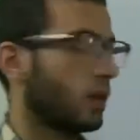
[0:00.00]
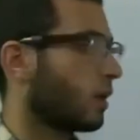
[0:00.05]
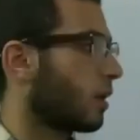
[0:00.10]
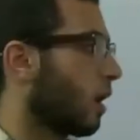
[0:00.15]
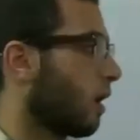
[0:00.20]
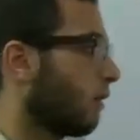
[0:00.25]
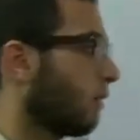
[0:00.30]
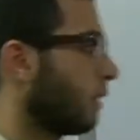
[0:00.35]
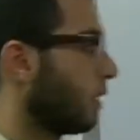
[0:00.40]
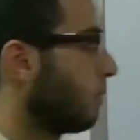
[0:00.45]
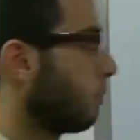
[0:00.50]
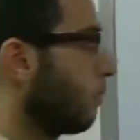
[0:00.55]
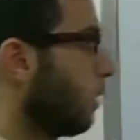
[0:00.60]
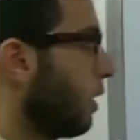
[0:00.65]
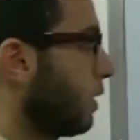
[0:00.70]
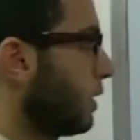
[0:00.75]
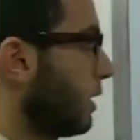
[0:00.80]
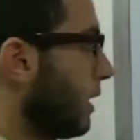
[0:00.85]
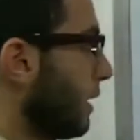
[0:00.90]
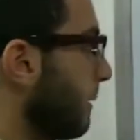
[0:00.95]
the covalent
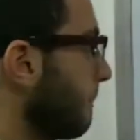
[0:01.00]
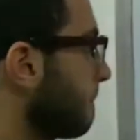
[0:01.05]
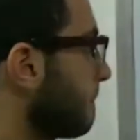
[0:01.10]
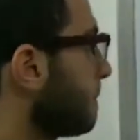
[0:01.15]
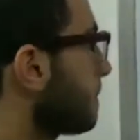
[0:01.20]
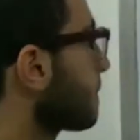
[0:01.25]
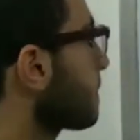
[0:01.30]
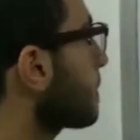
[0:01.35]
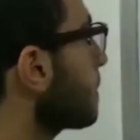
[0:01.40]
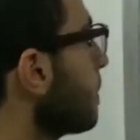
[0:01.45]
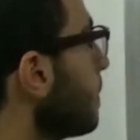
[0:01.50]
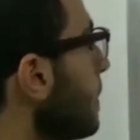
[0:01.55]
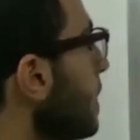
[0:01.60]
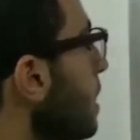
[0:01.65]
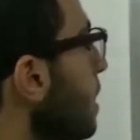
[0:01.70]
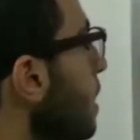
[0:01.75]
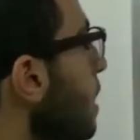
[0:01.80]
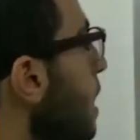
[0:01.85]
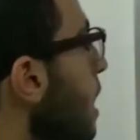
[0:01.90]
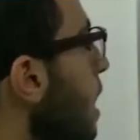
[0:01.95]
bonding.
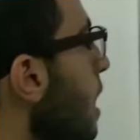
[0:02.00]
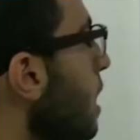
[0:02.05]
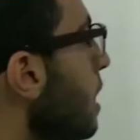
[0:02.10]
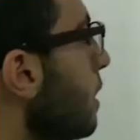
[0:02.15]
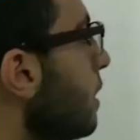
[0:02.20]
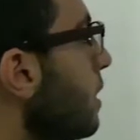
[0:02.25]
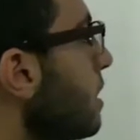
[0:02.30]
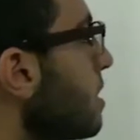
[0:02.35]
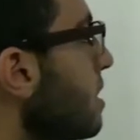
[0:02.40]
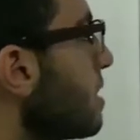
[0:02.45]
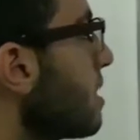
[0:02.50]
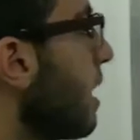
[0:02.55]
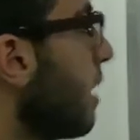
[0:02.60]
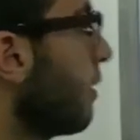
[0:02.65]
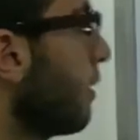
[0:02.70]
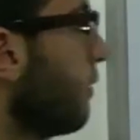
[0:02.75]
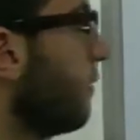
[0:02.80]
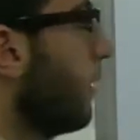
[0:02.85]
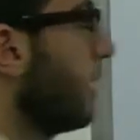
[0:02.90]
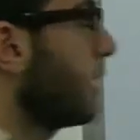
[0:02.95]
This is
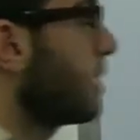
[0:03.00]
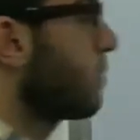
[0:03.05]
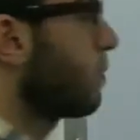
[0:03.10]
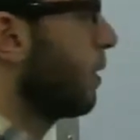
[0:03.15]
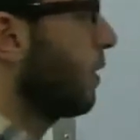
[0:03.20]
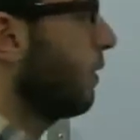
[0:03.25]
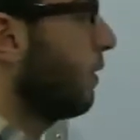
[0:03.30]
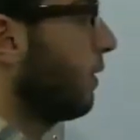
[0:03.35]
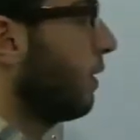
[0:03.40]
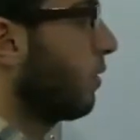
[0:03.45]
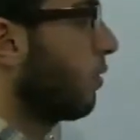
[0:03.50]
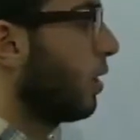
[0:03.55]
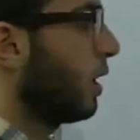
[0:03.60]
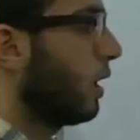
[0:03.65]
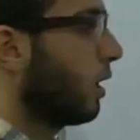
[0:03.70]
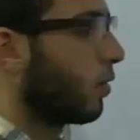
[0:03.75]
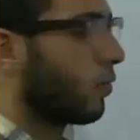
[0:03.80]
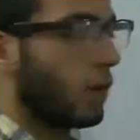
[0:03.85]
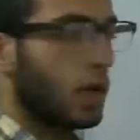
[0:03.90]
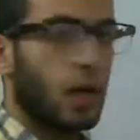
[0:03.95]
how the valence bond
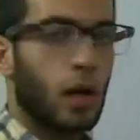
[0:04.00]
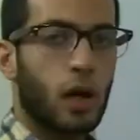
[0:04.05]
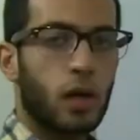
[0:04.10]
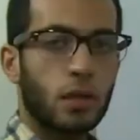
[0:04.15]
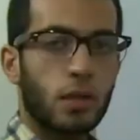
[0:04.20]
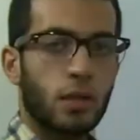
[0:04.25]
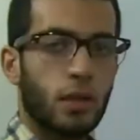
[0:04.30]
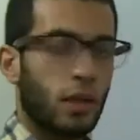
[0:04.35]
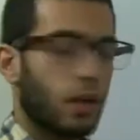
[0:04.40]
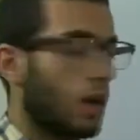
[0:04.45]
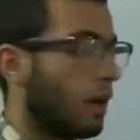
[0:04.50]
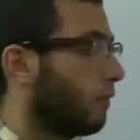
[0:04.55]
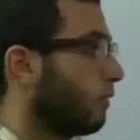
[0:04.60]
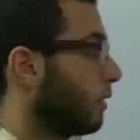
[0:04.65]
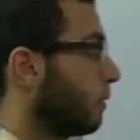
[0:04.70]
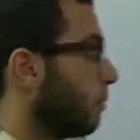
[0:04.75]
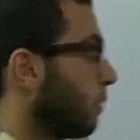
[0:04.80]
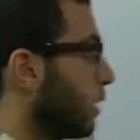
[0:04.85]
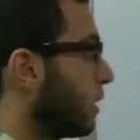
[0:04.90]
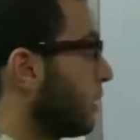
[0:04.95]
theory regards the
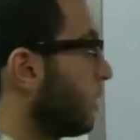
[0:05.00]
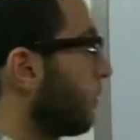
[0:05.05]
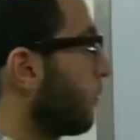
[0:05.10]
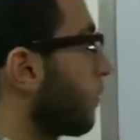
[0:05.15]
covalent bonding